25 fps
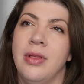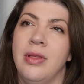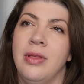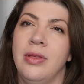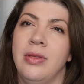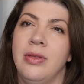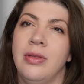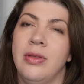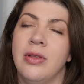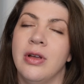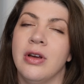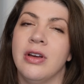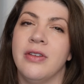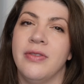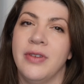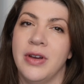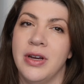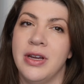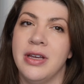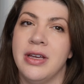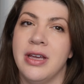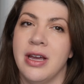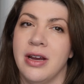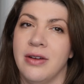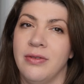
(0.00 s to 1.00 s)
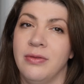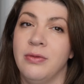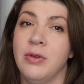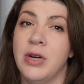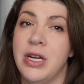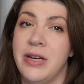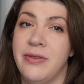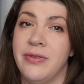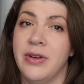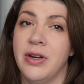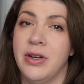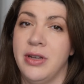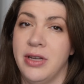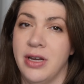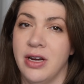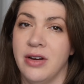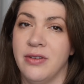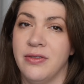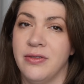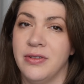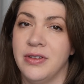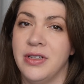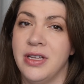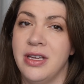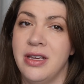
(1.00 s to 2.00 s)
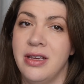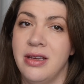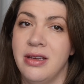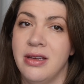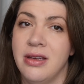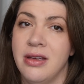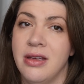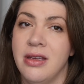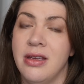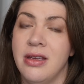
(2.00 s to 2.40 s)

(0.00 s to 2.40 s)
read very carefully